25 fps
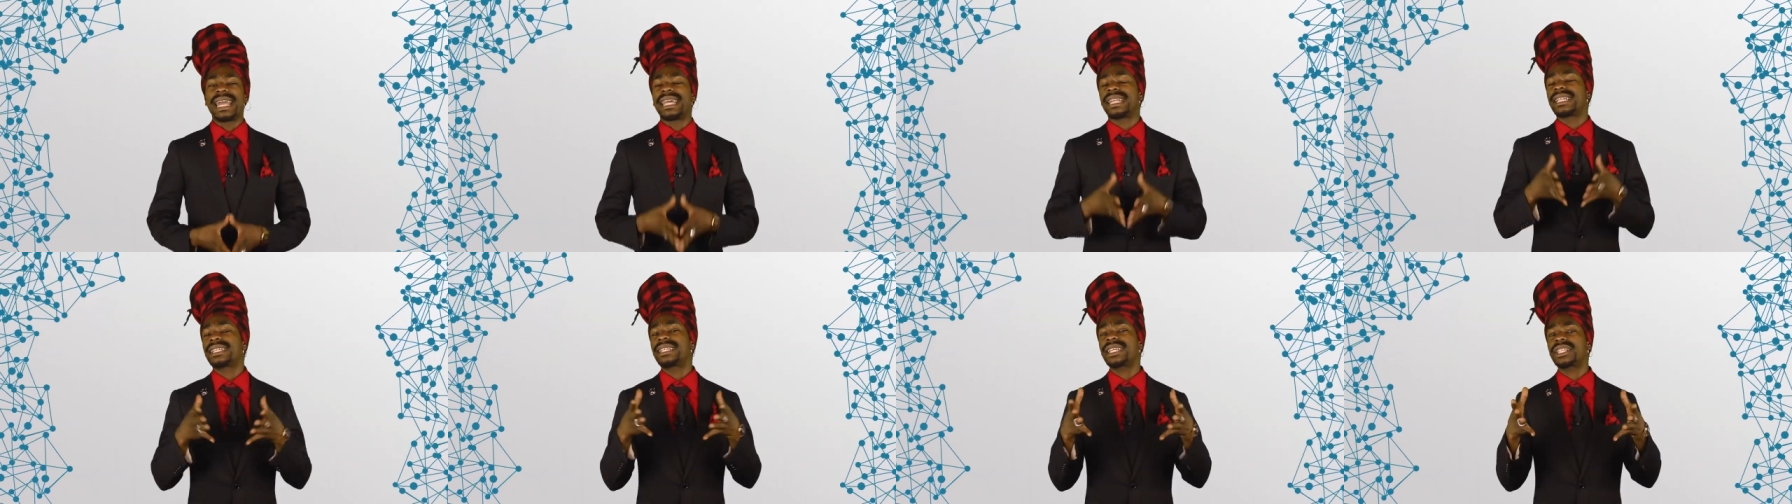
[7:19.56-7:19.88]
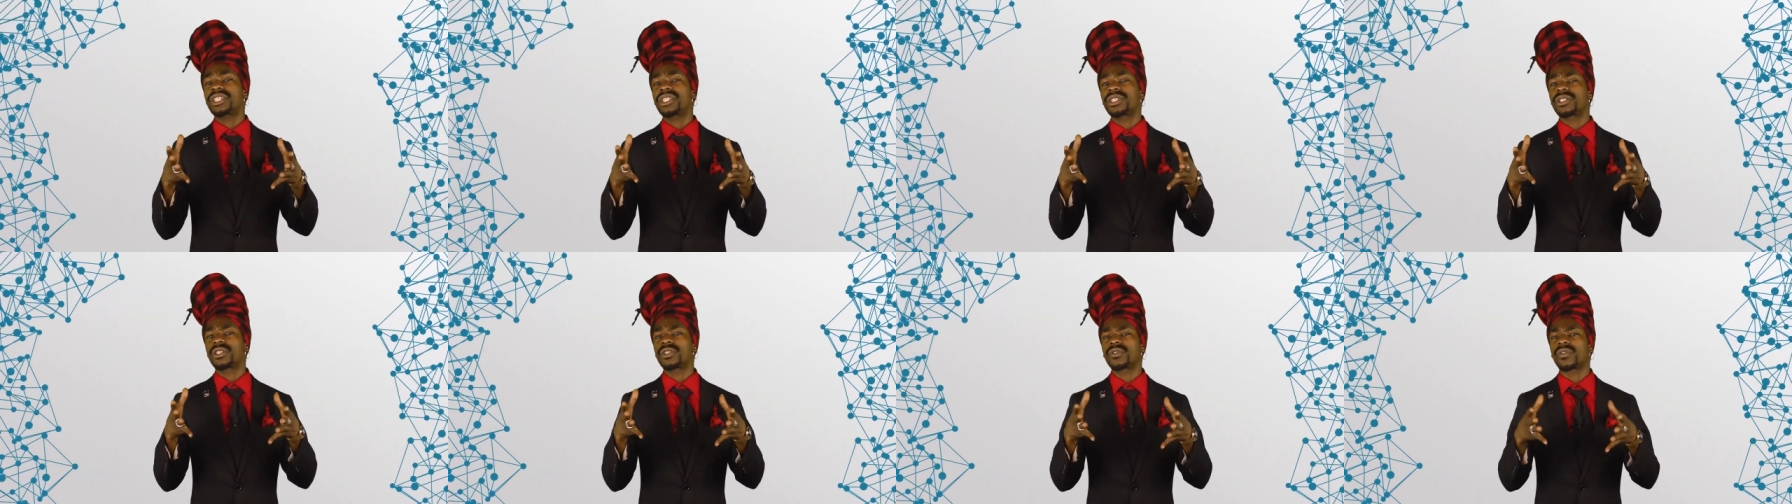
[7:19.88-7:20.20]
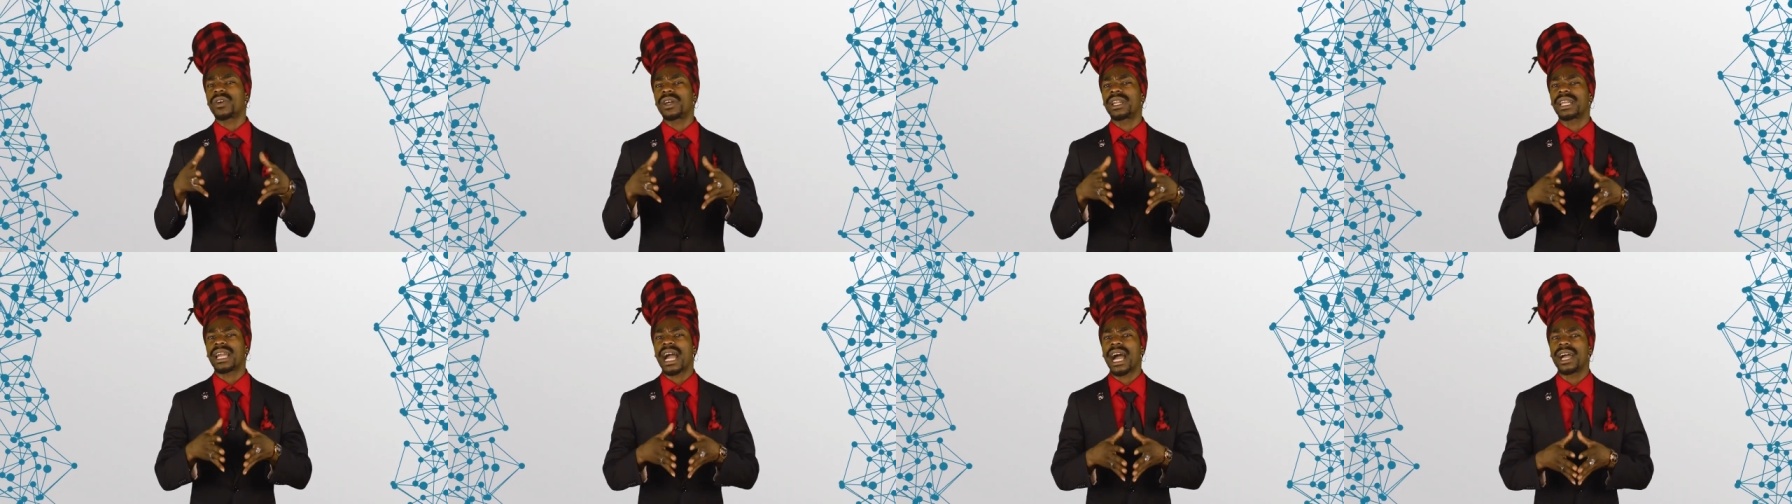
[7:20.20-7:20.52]
In addition
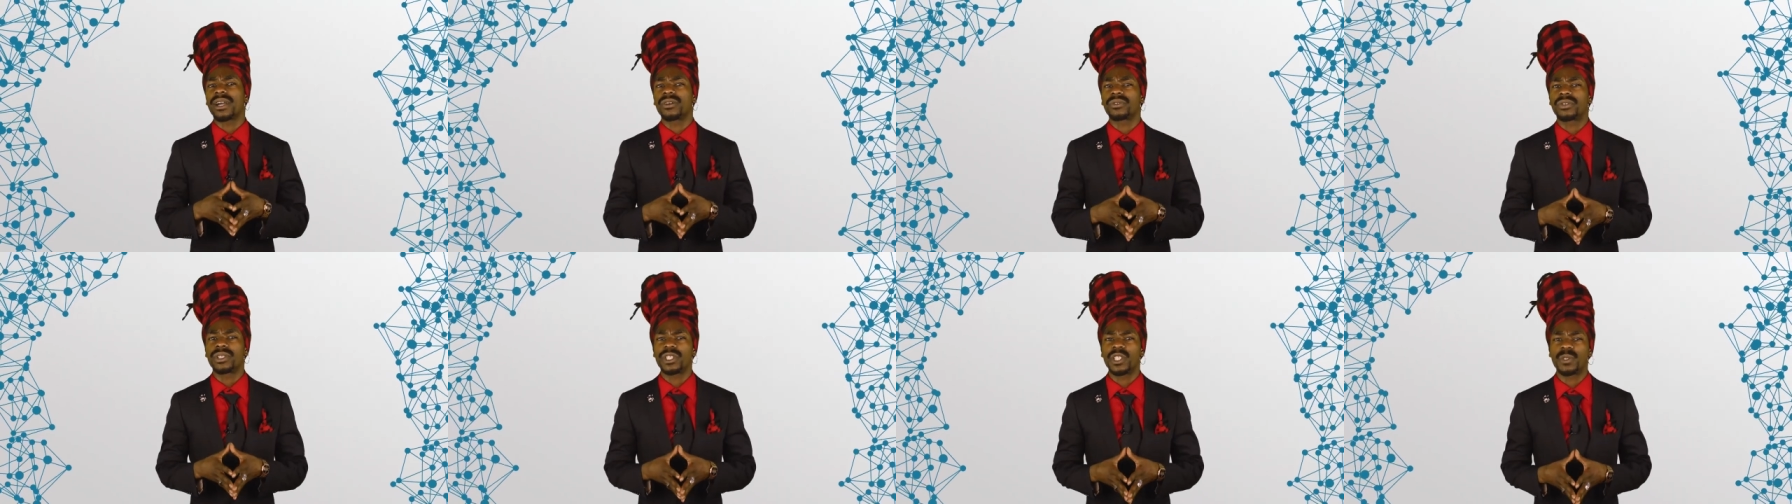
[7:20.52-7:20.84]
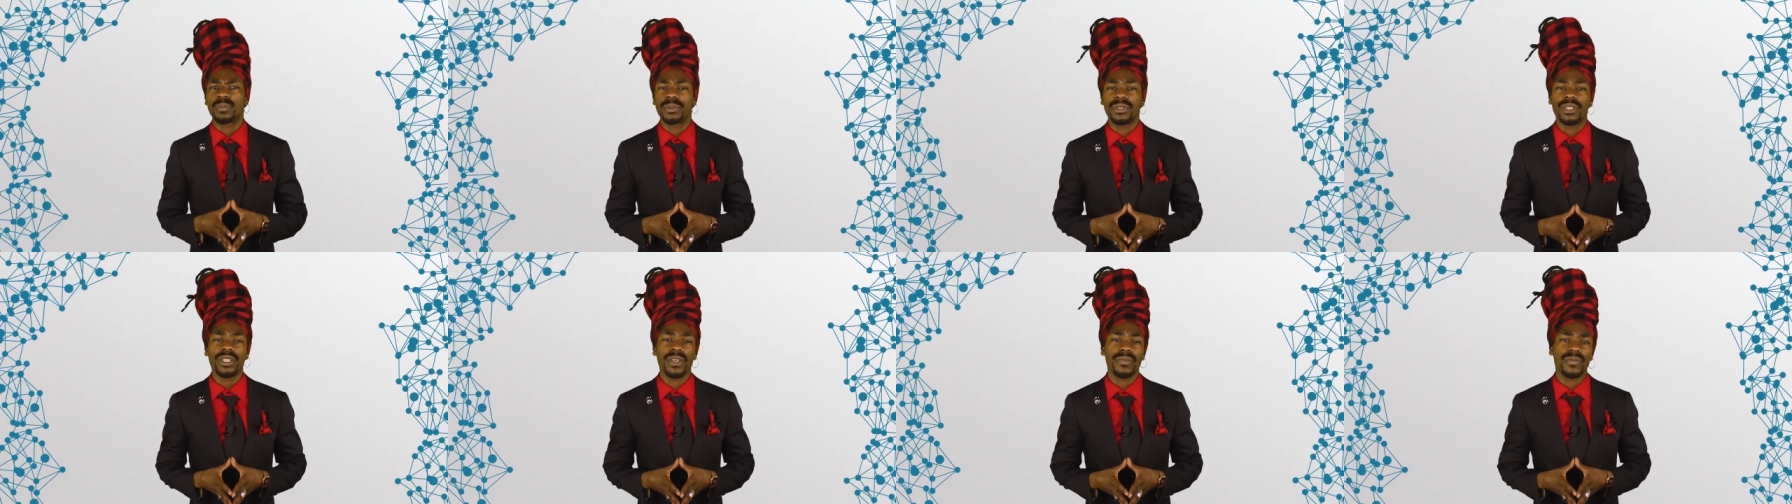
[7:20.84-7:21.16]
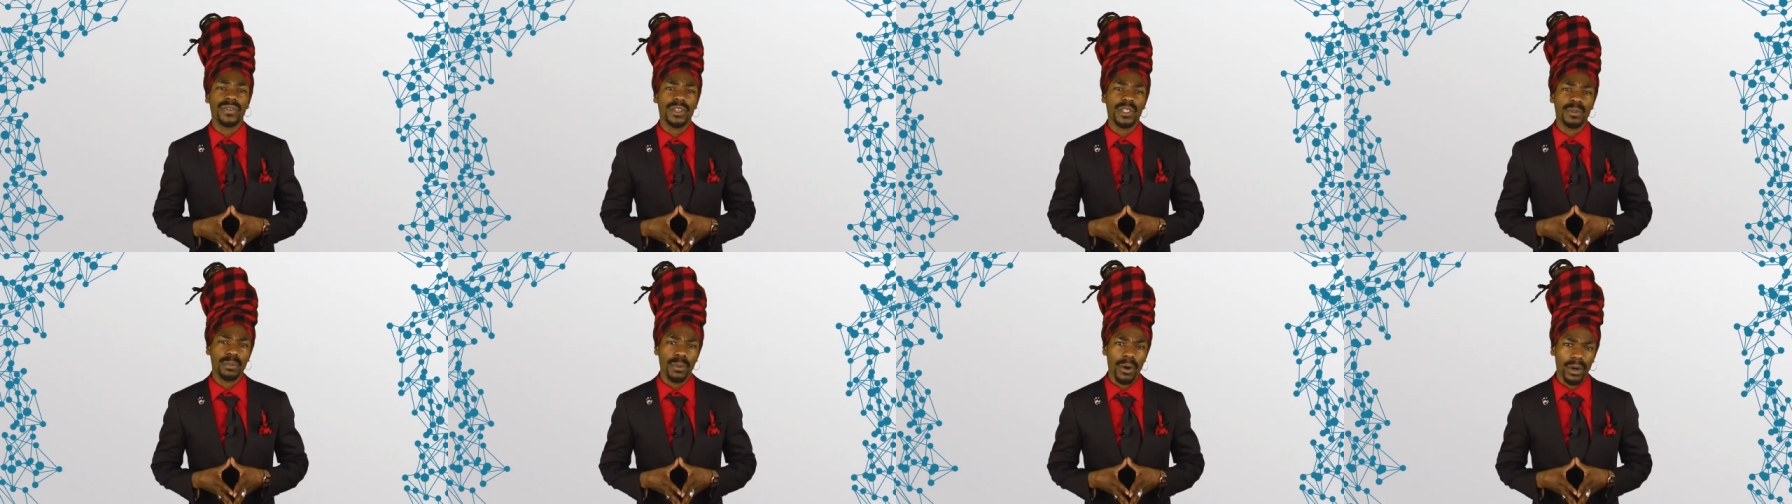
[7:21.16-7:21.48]
to running
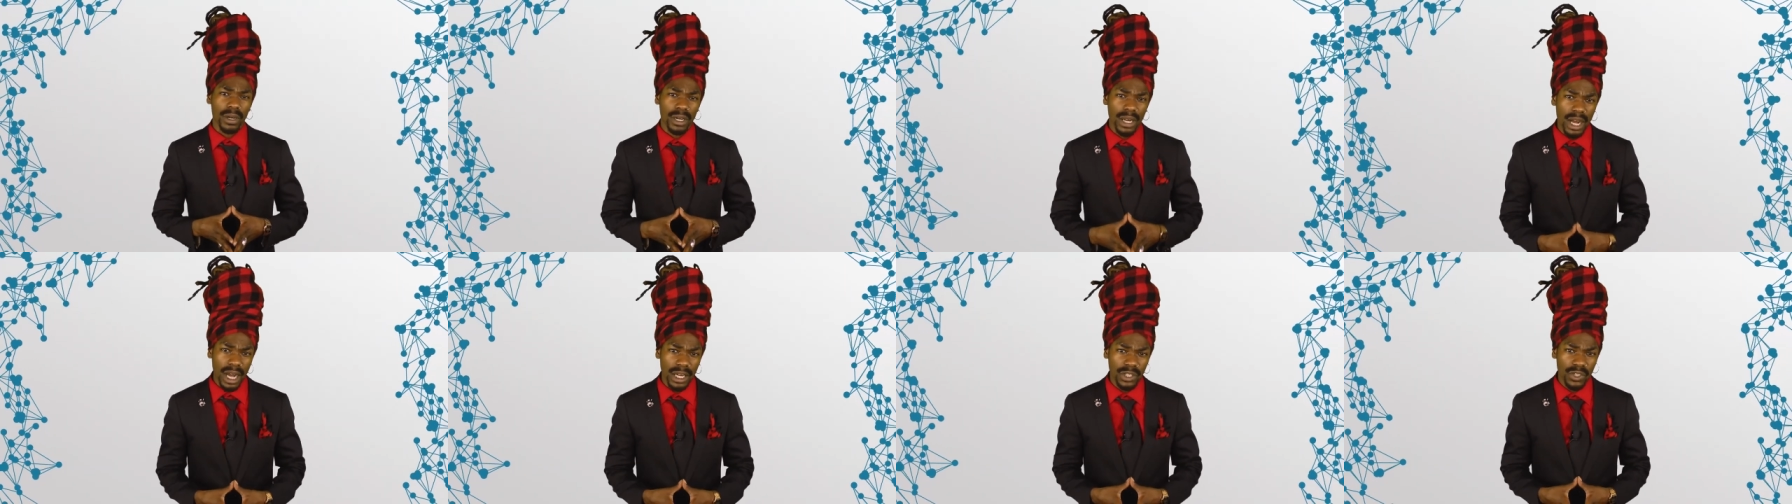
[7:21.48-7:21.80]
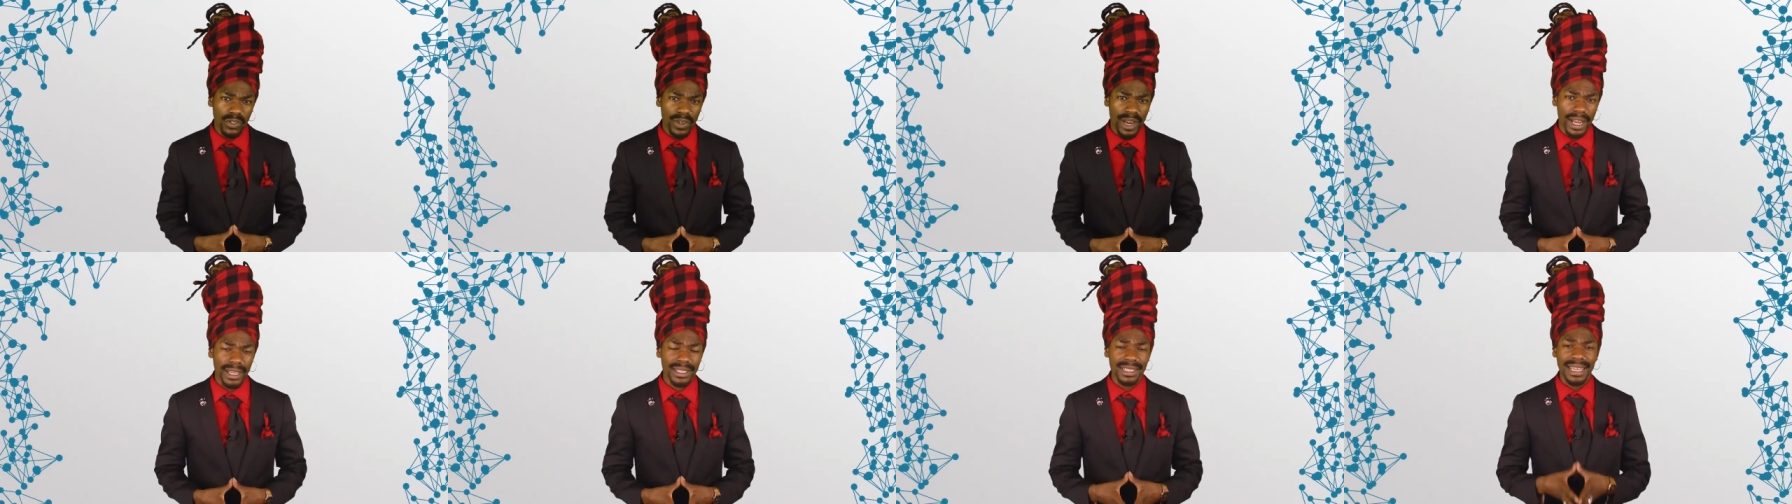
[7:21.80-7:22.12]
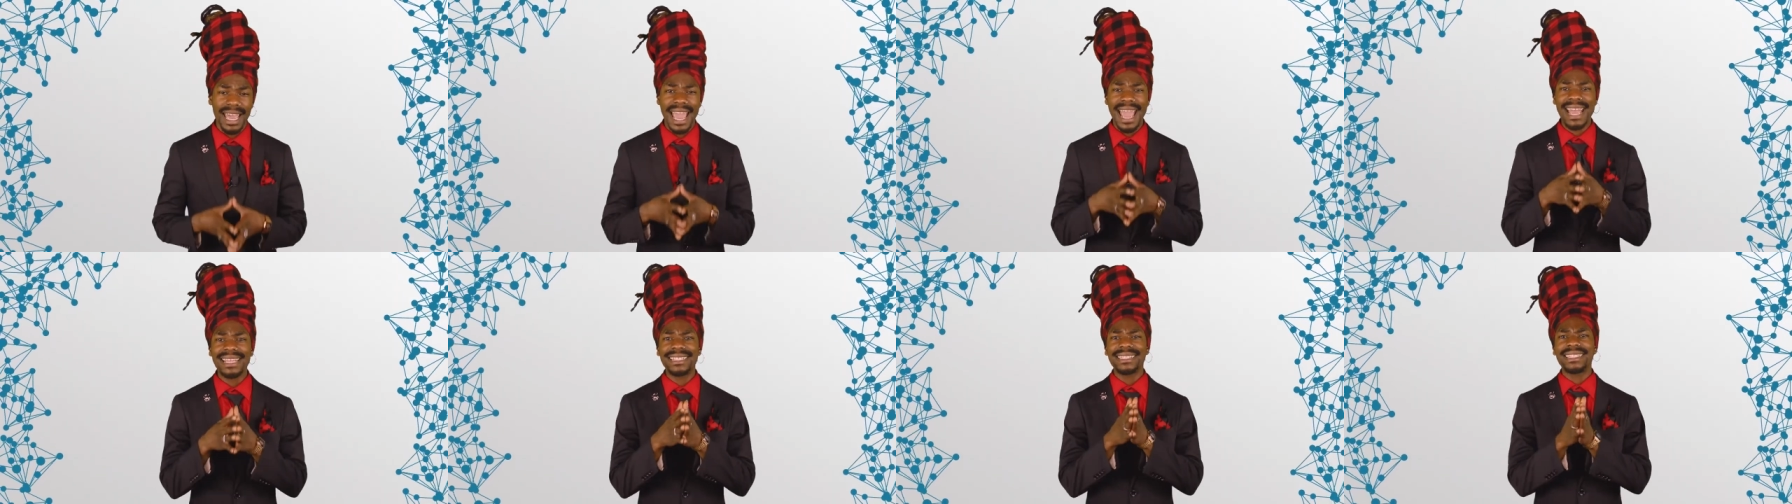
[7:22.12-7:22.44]
IoT-specific smart
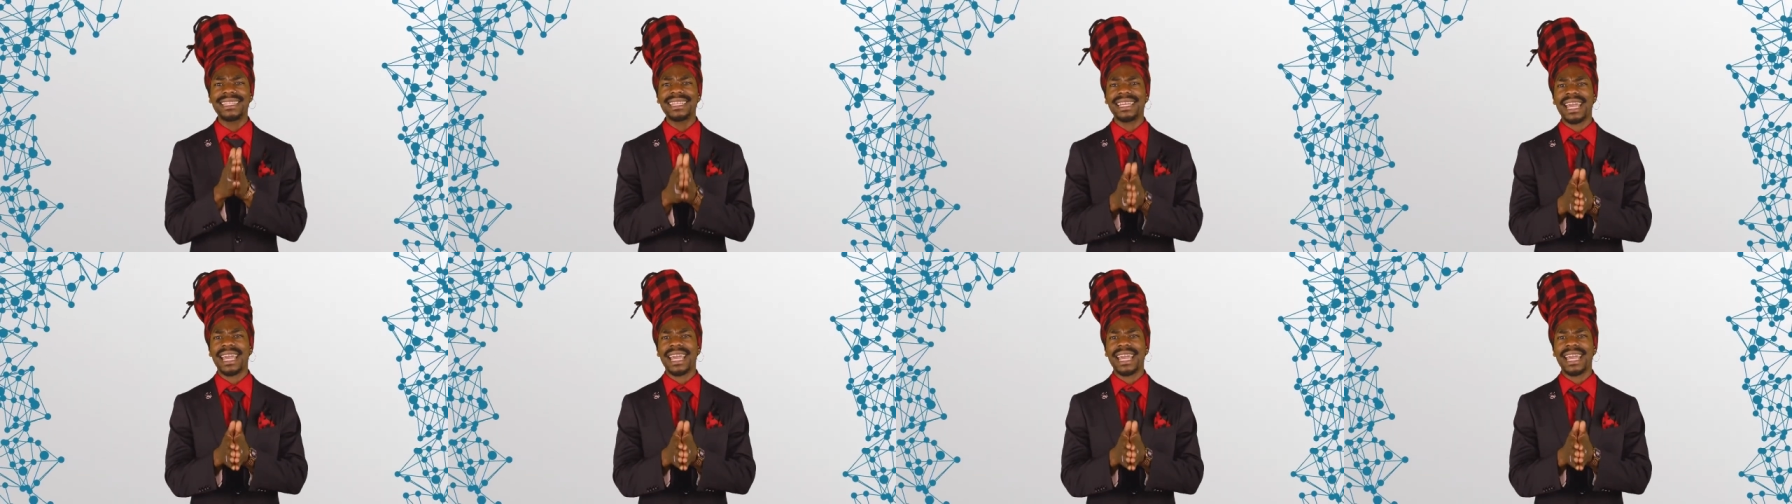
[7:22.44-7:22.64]
contracts and